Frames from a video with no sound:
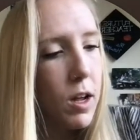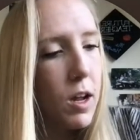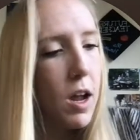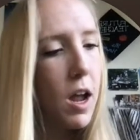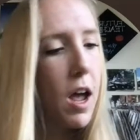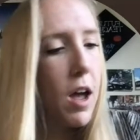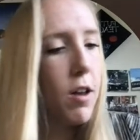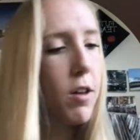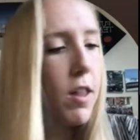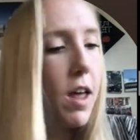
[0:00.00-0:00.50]

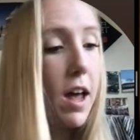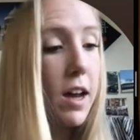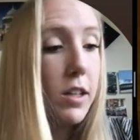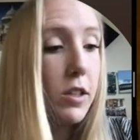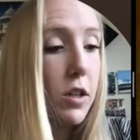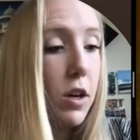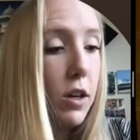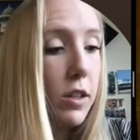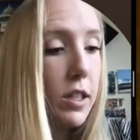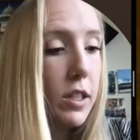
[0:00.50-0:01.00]
And that is
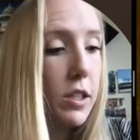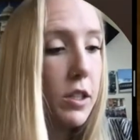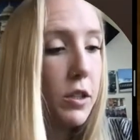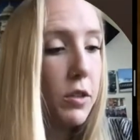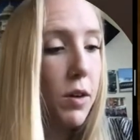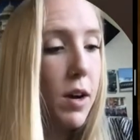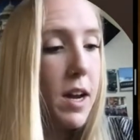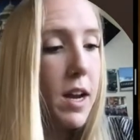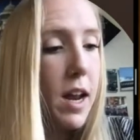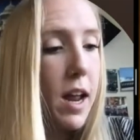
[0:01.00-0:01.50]
called a
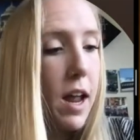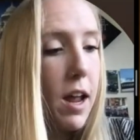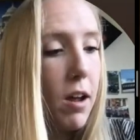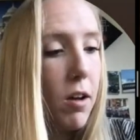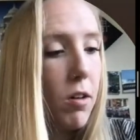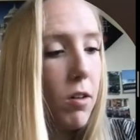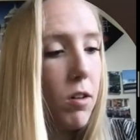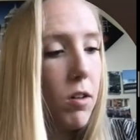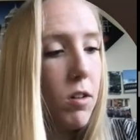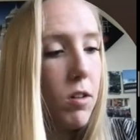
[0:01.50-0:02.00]
straight
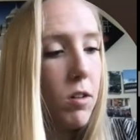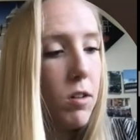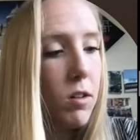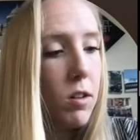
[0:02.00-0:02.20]
angle.